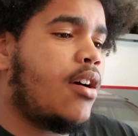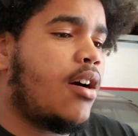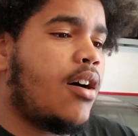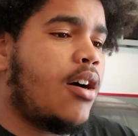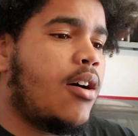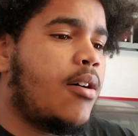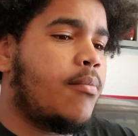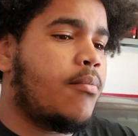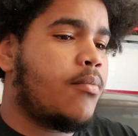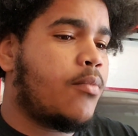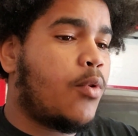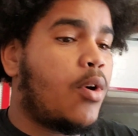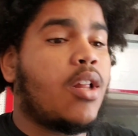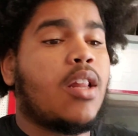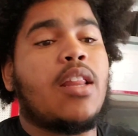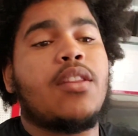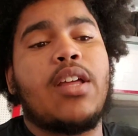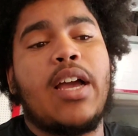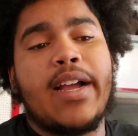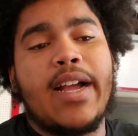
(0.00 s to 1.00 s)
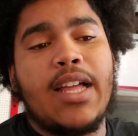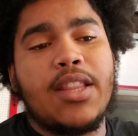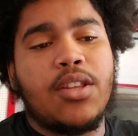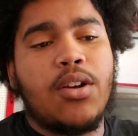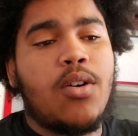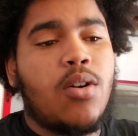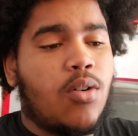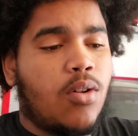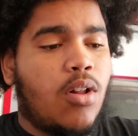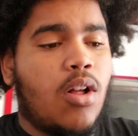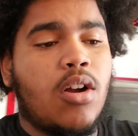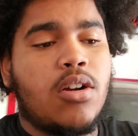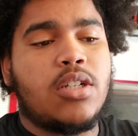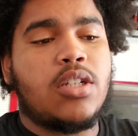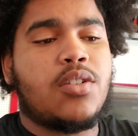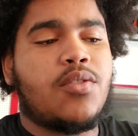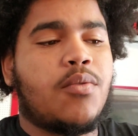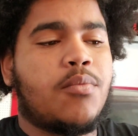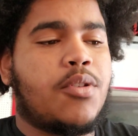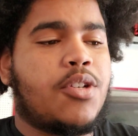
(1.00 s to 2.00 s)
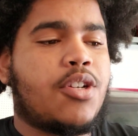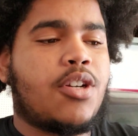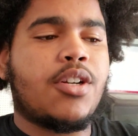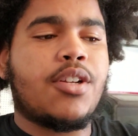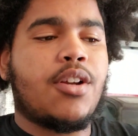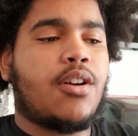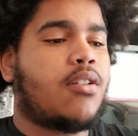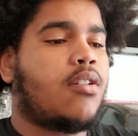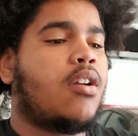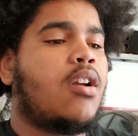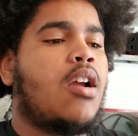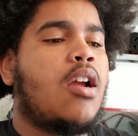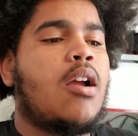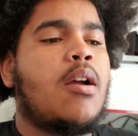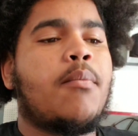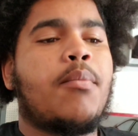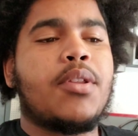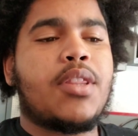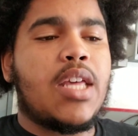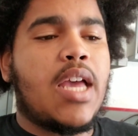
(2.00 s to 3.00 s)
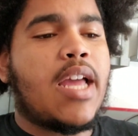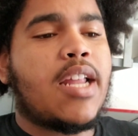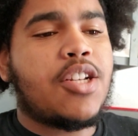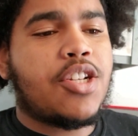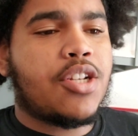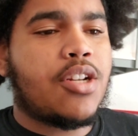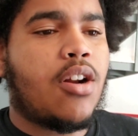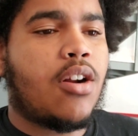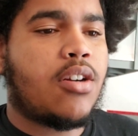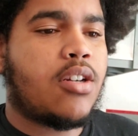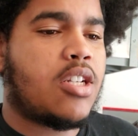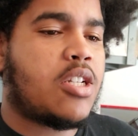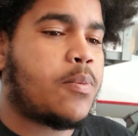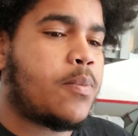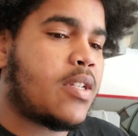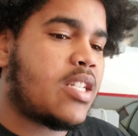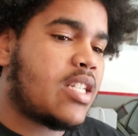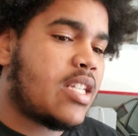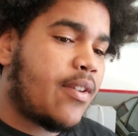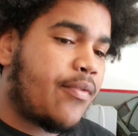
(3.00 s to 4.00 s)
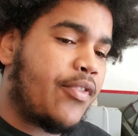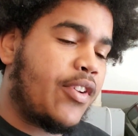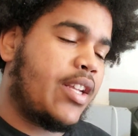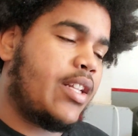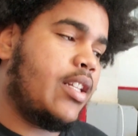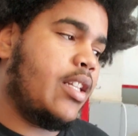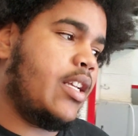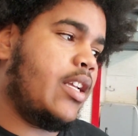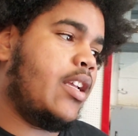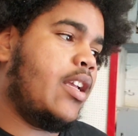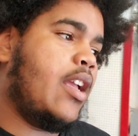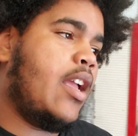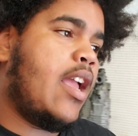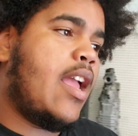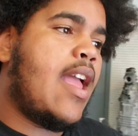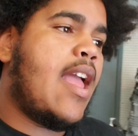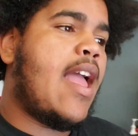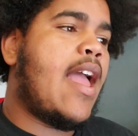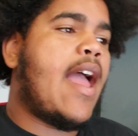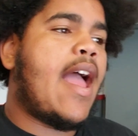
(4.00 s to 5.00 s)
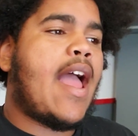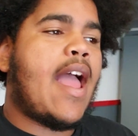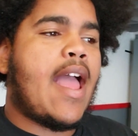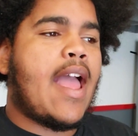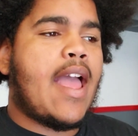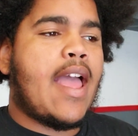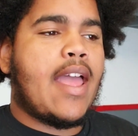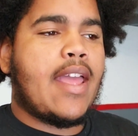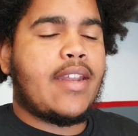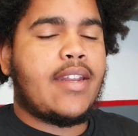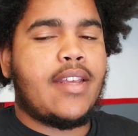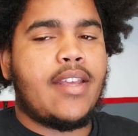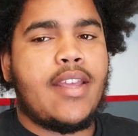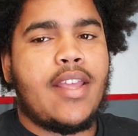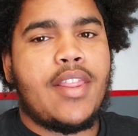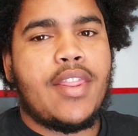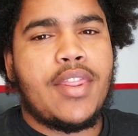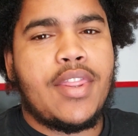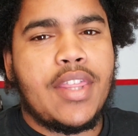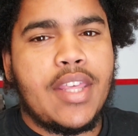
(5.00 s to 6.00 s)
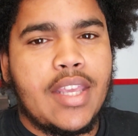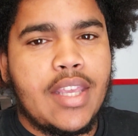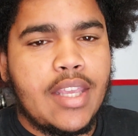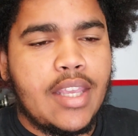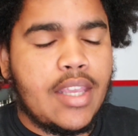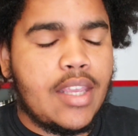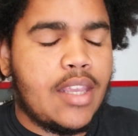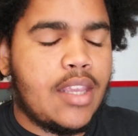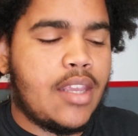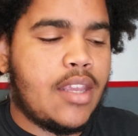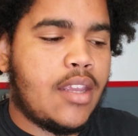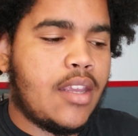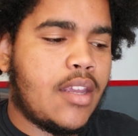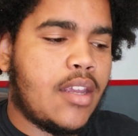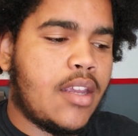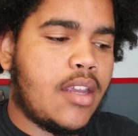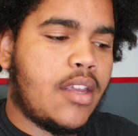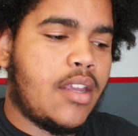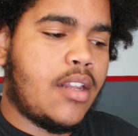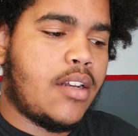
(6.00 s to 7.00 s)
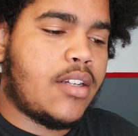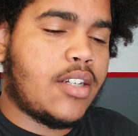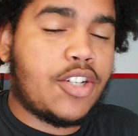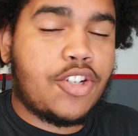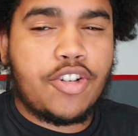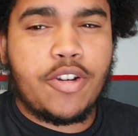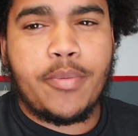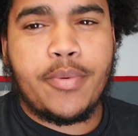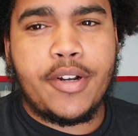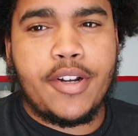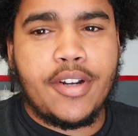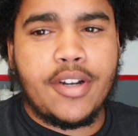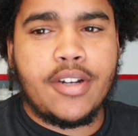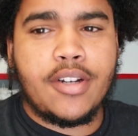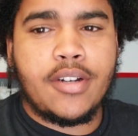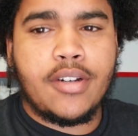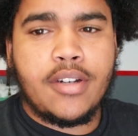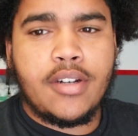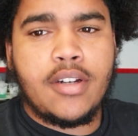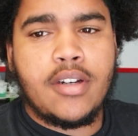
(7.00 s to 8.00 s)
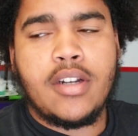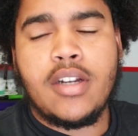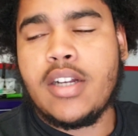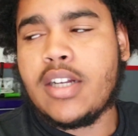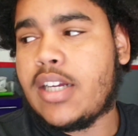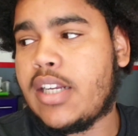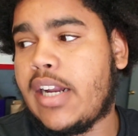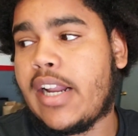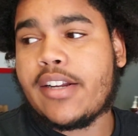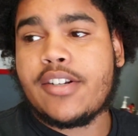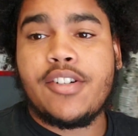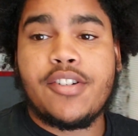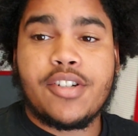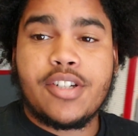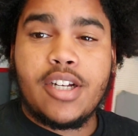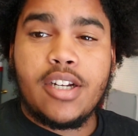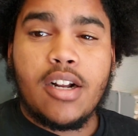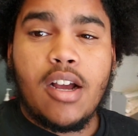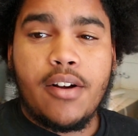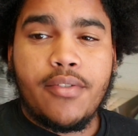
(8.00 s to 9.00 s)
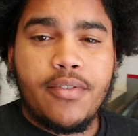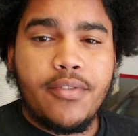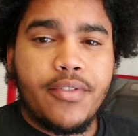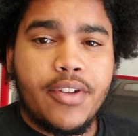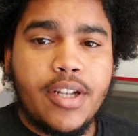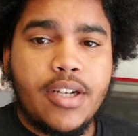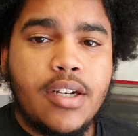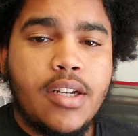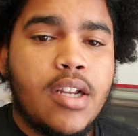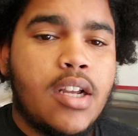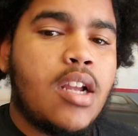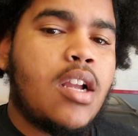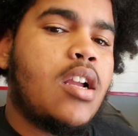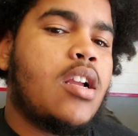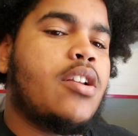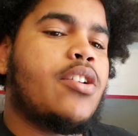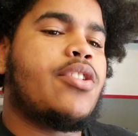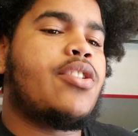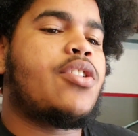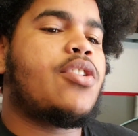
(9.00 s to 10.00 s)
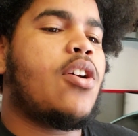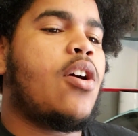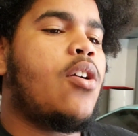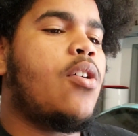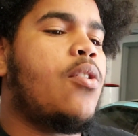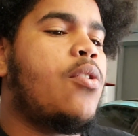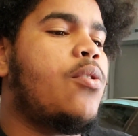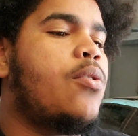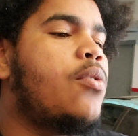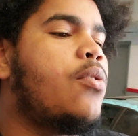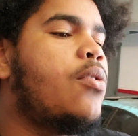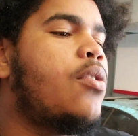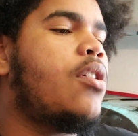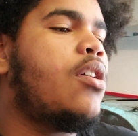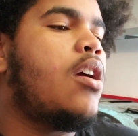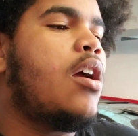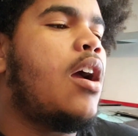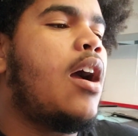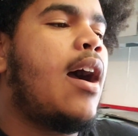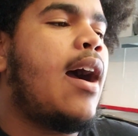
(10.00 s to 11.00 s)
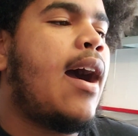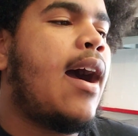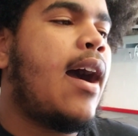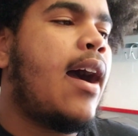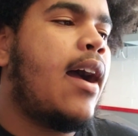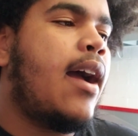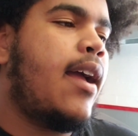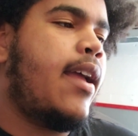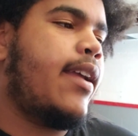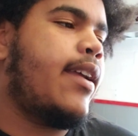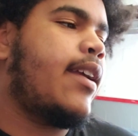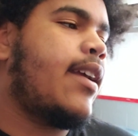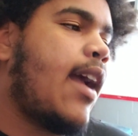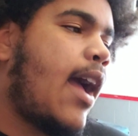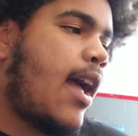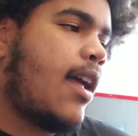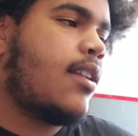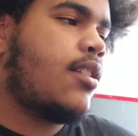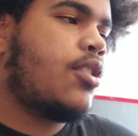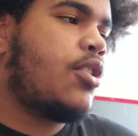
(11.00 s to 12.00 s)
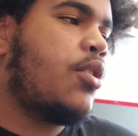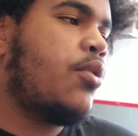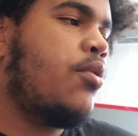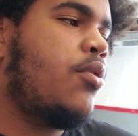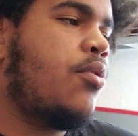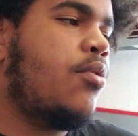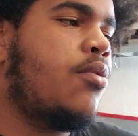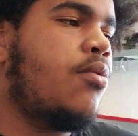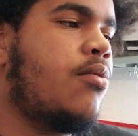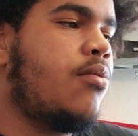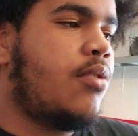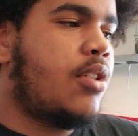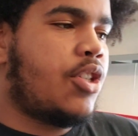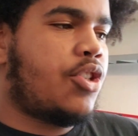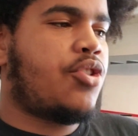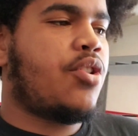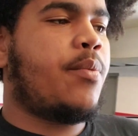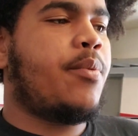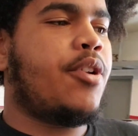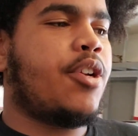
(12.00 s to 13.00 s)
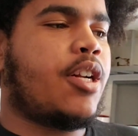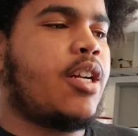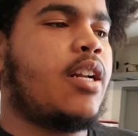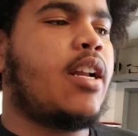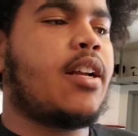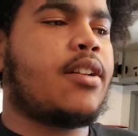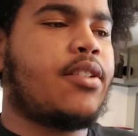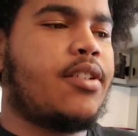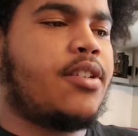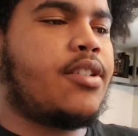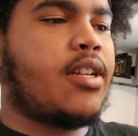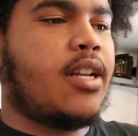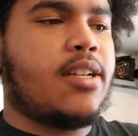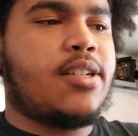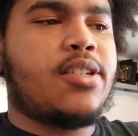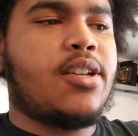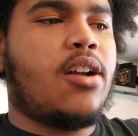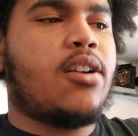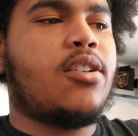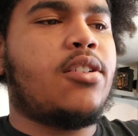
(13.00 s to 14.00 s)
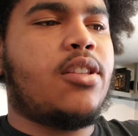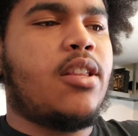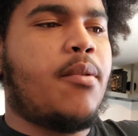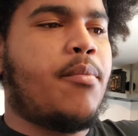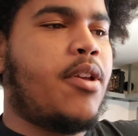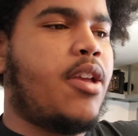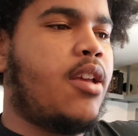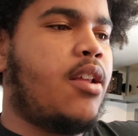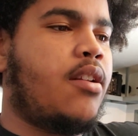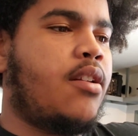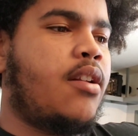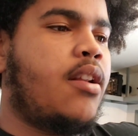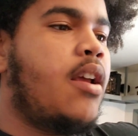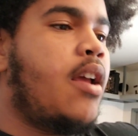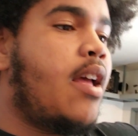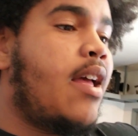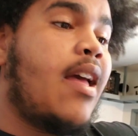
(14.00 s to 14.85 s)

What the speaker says: well, I got the whole harness from the junkyard, but the engine harness specifically had the distributor connectors cut off of it. So I got 2 new distributor connectors, I soldered them in,